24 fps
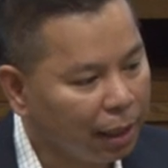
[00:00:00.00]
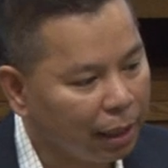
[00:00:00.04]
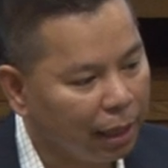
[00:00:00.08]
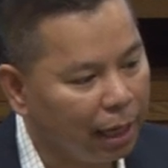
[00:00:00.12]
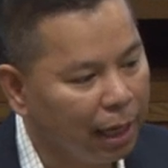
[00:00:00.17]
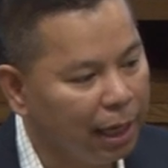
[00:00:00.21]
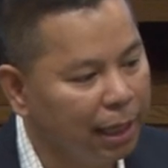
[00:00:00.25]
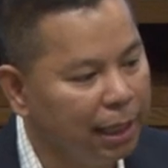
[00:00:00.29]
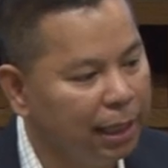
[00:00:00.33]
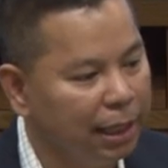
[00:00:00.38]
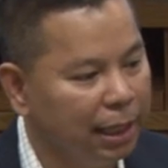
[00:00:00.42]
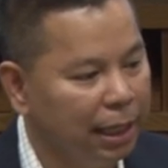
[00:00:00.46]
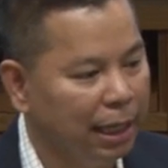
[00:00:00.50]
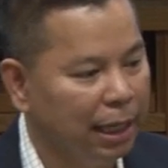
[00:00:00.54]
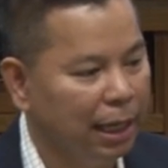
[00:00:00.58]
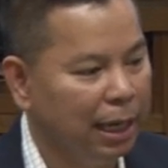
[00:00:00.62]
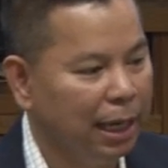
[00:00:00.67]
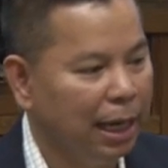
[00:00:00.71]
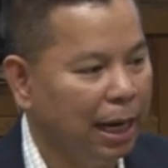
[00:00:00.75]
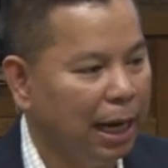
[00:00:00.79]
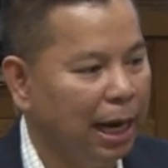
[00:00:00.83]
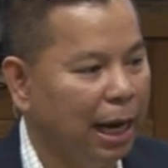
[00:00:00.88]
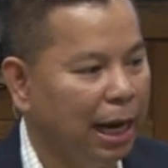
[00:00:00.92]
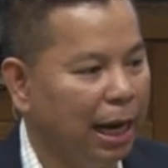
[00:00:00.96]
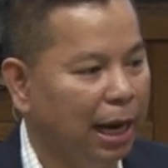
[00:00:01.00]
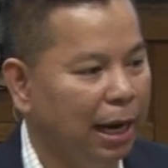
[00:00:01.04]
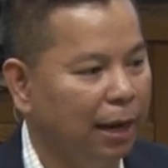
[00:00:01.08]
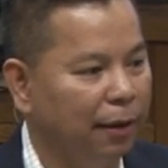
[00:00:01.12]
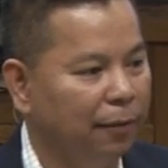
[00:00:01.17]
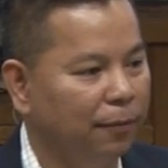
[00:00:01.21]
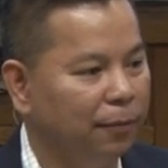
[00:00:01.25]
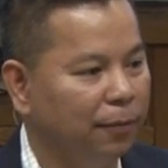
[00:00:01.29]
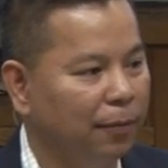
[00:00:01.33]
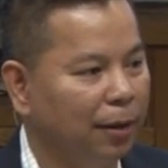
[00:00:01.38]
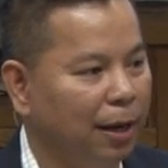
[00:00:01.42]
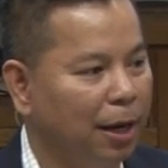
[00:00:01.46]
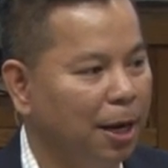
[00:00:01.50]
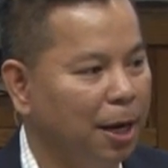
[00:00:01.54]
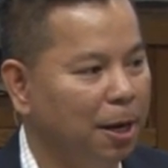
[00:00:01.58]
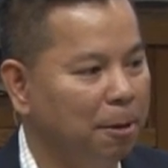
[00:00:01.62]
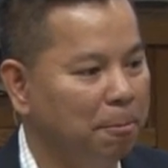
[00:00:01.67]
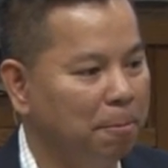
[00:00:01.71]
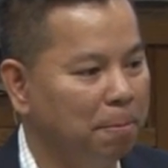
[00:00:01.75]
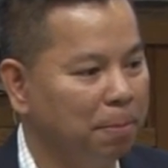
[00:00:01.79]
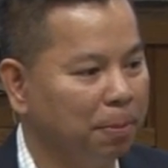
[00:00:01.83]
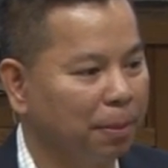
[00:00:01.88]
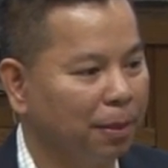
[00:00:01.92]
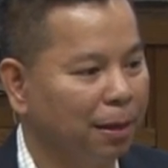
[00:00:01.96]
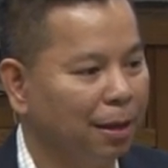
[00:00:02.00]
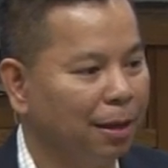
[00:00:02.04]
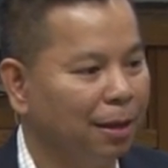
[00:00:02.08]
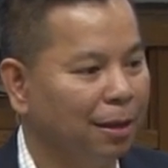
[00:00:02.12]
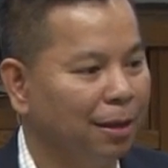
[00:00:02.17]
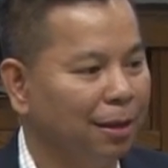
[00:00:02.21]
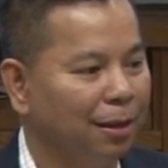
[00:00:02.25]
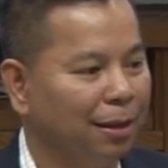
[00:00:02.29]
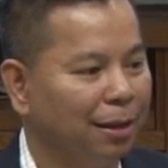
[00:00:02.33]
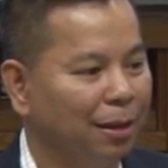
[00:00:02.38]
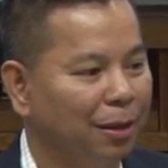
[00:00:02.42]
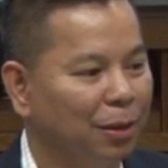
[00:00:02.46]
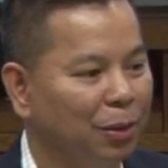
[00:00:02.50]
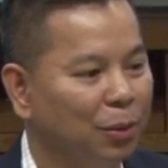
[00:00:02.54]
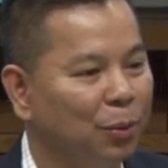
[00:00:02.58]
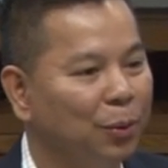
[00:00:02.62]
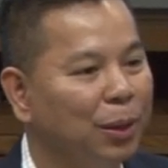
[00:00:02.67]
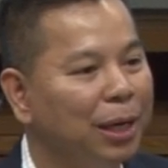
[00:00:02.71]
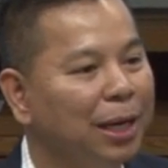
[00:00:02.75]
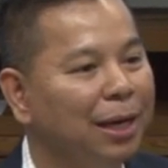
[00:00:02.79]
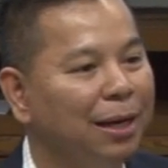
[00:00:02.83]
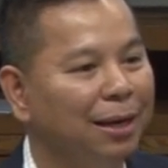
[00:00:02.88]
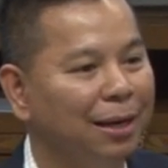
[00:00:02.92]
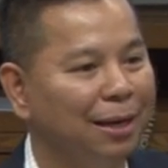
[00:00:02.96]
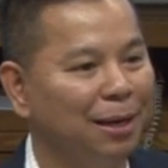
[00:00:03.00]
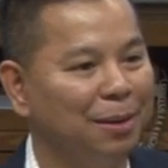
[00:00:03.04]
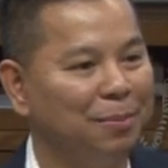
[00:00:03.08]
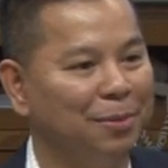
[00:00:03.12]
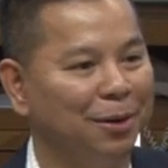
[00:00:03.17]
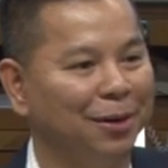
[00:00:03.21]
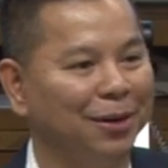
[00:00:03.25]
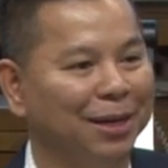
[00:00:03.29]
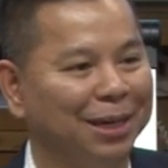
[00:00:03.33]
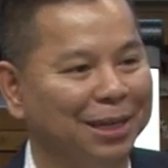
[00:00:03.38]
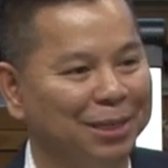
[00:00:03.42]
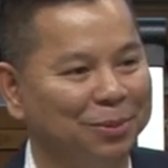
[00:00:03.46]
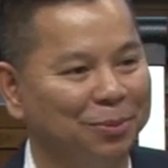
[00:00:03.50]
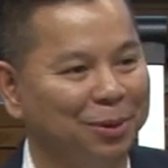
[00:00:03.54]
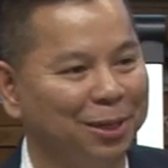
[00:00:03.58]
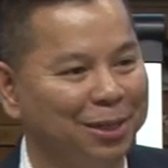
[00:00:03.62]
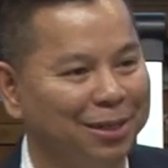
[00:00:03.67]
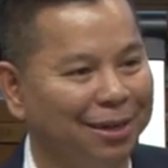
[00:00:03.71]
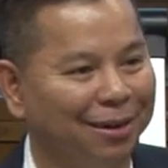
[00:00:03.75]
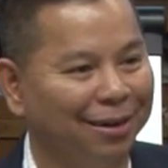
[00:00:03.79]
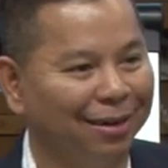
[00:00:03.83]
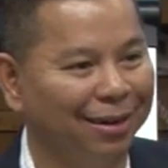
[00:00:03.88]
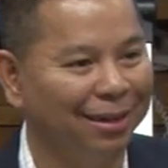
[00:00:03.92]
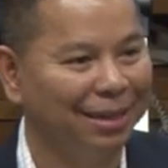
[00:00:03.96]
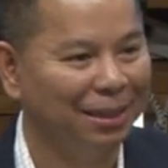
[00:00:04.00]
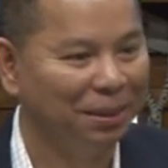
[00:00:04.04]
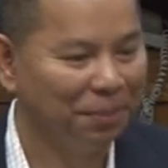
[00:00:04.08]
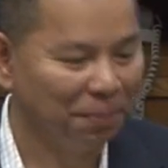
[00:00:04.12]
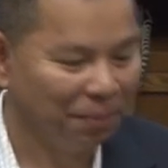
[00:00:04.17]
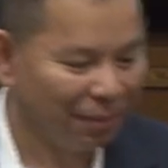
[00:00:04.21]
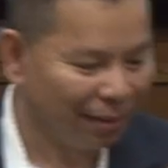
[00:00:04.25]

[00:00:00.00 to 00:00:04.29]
I have um, three American Express card.